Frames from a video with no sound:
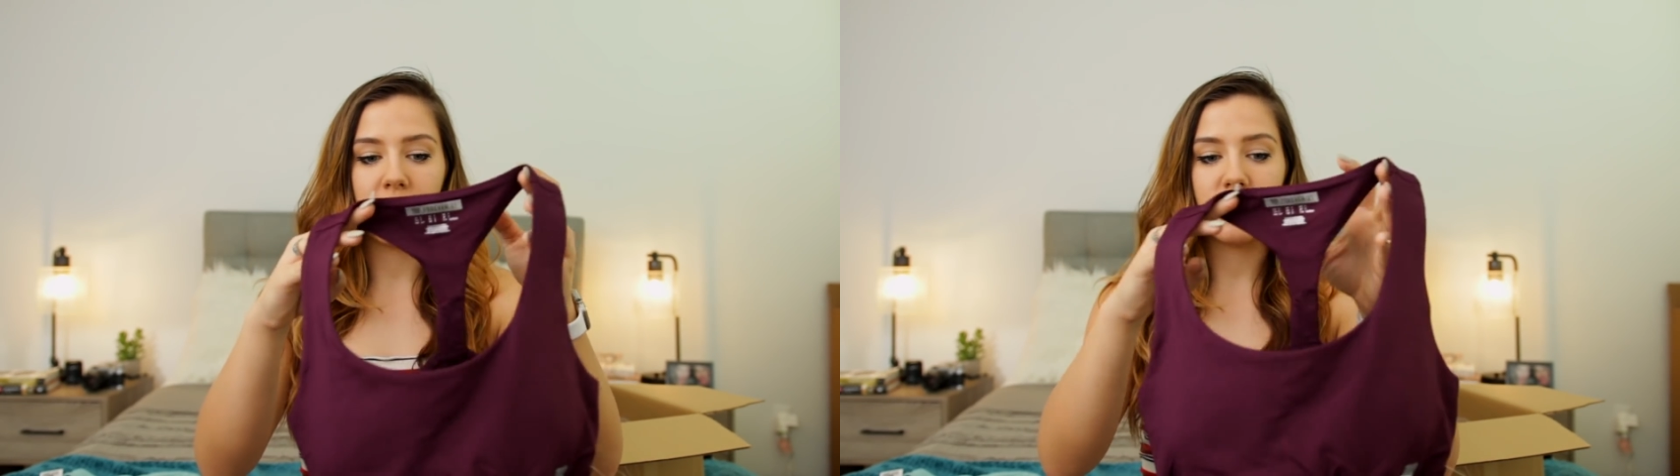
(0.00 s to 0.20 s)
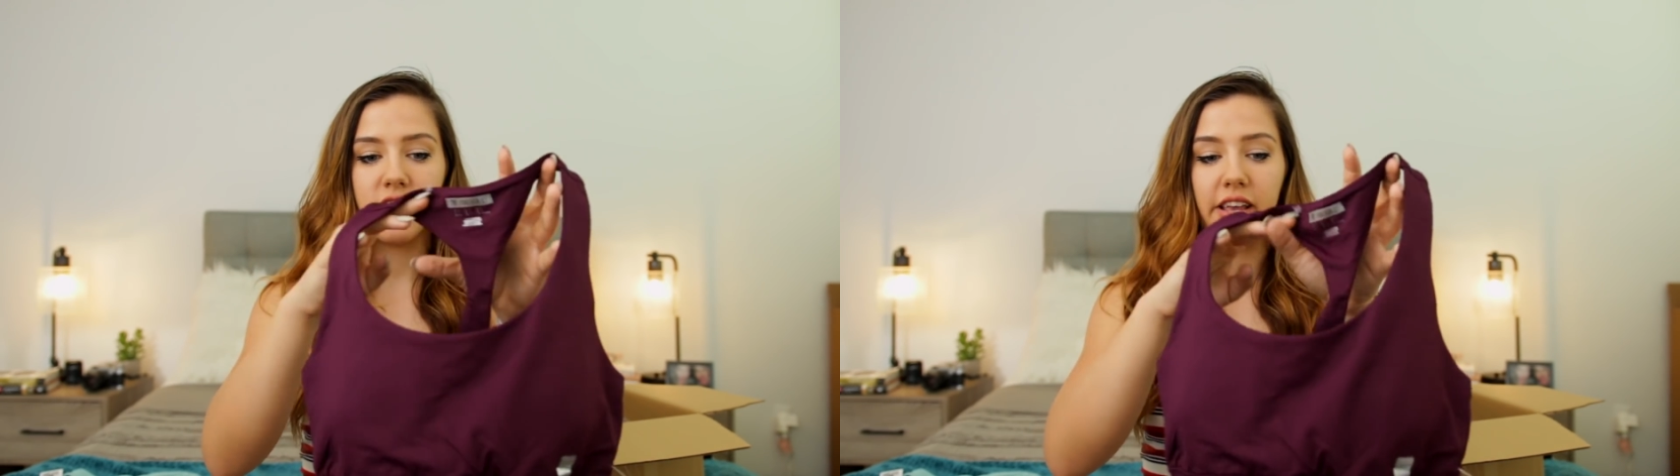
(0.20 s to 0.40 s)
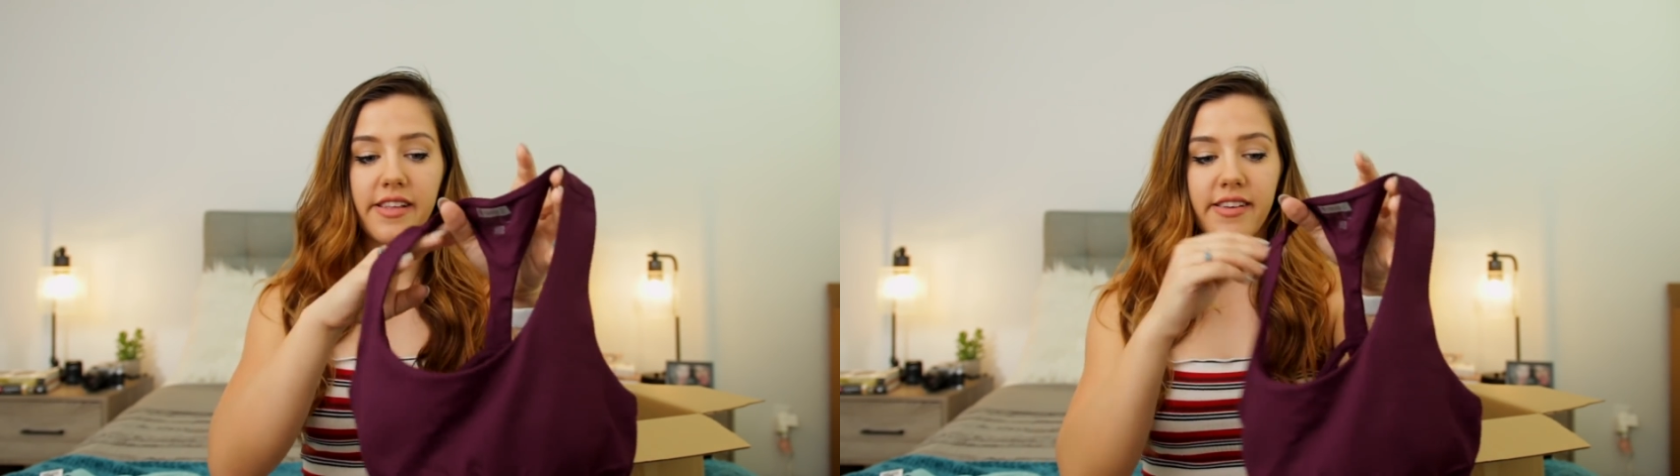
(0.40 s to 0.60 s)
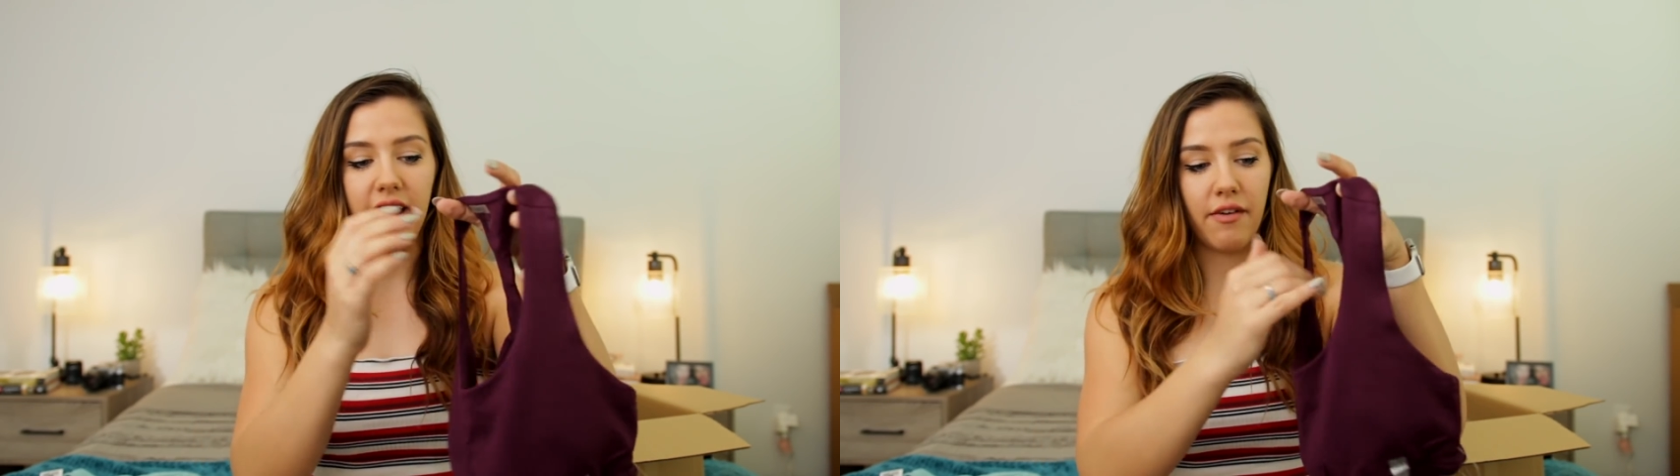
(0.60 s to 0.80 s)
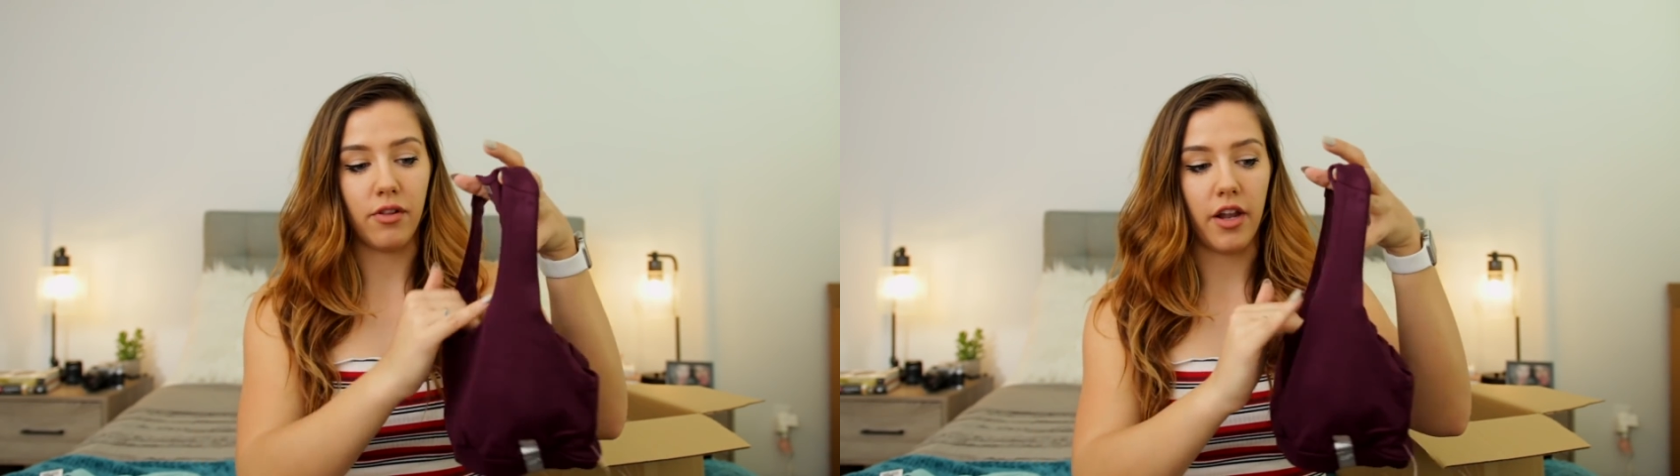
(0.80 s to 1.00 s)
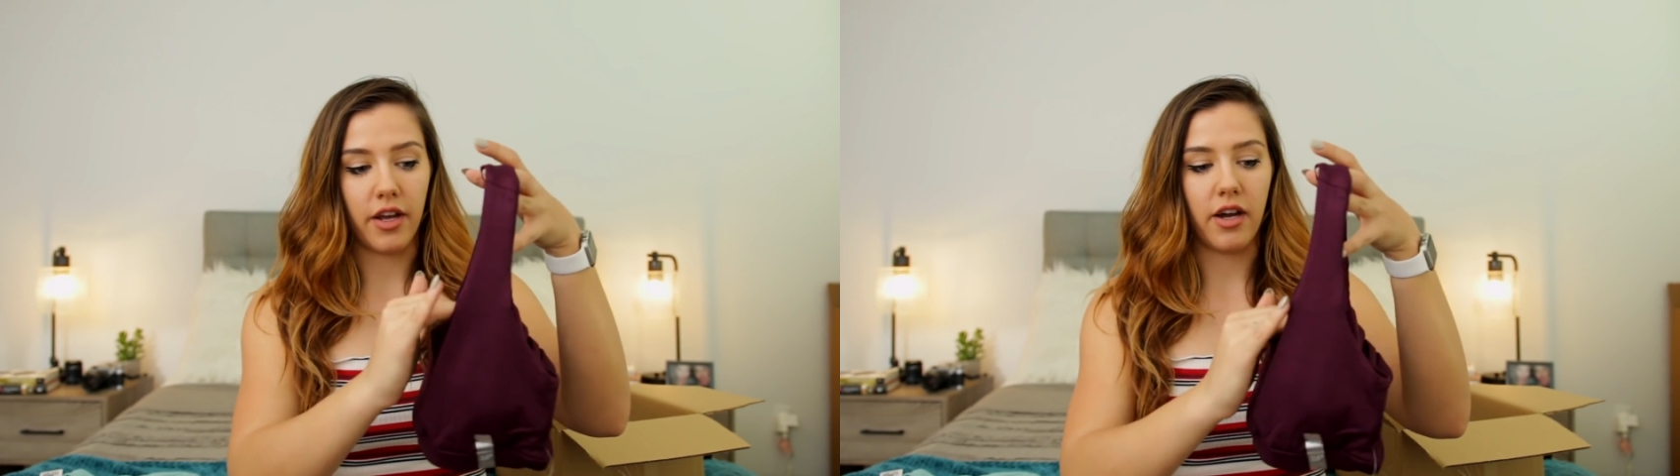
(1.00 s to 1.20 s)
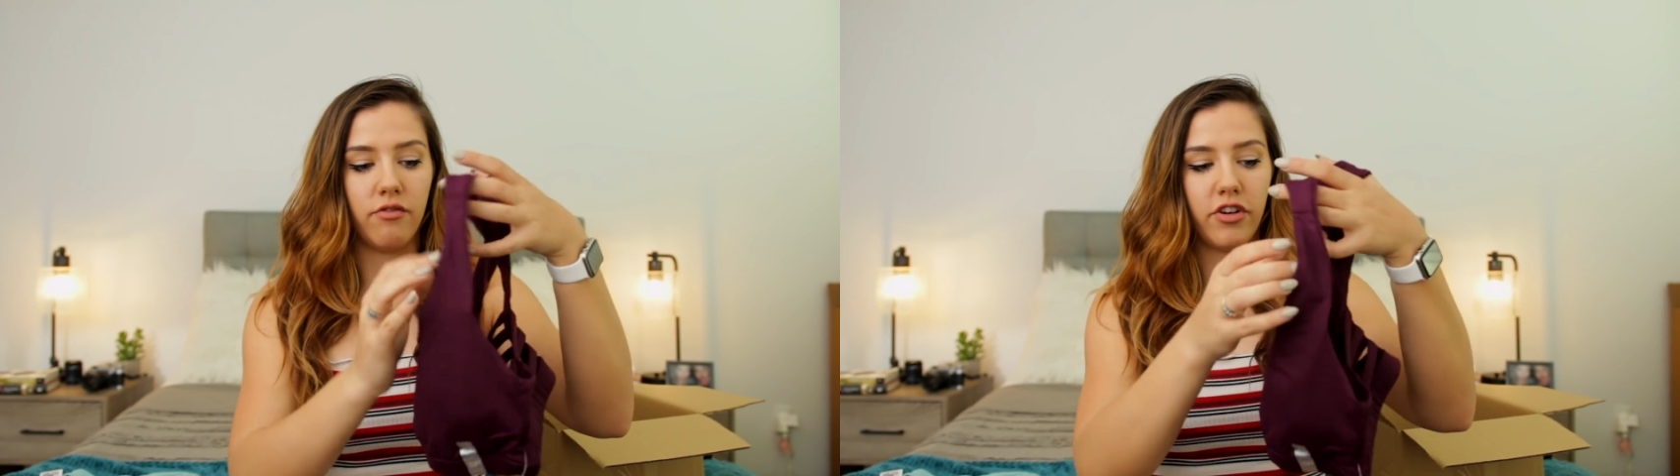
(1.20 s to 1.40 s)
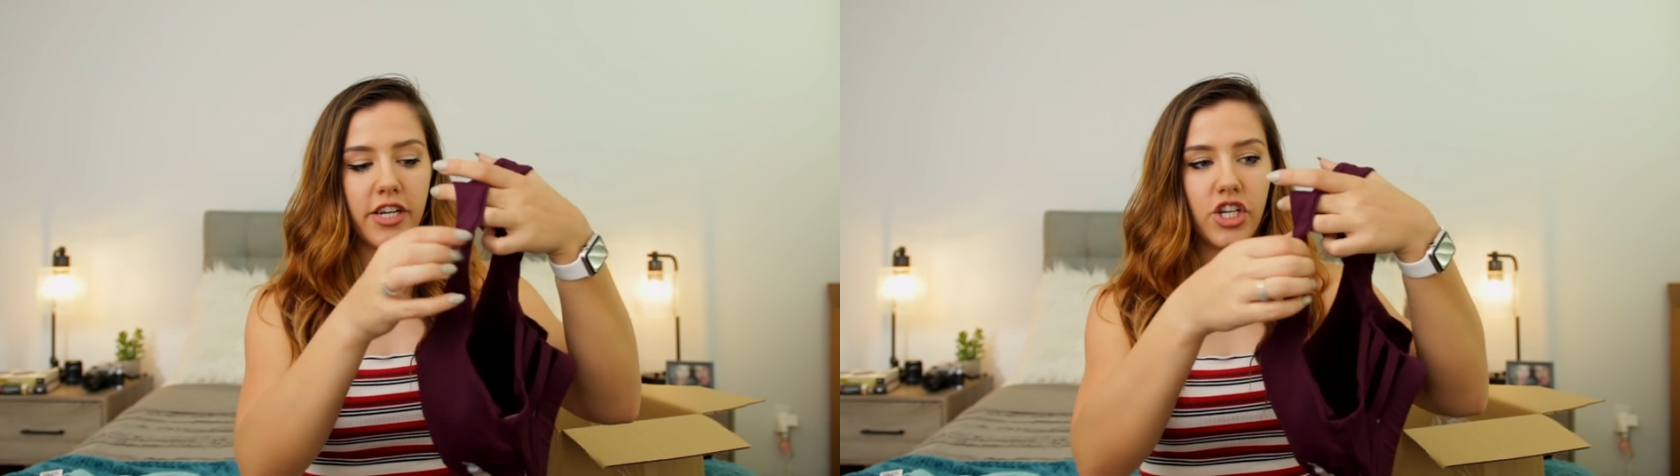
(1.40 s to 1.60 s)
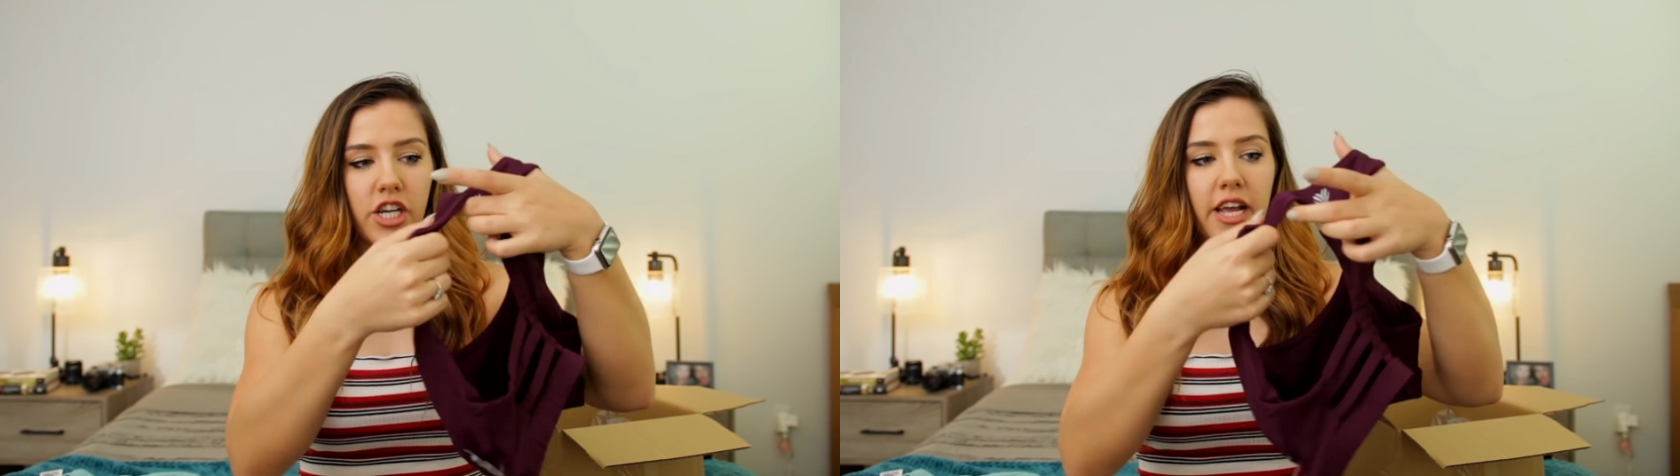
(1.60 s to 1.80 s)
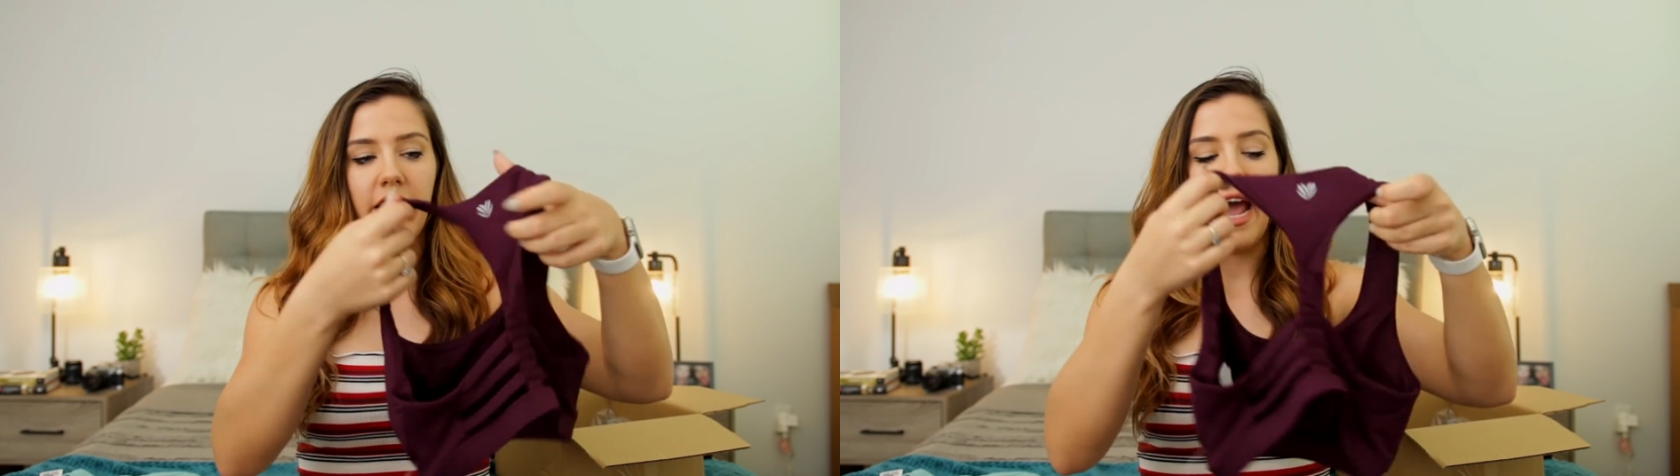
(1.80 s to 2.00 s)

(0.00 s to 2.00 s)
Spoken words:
This looks like it's gonna have a lot of coverage.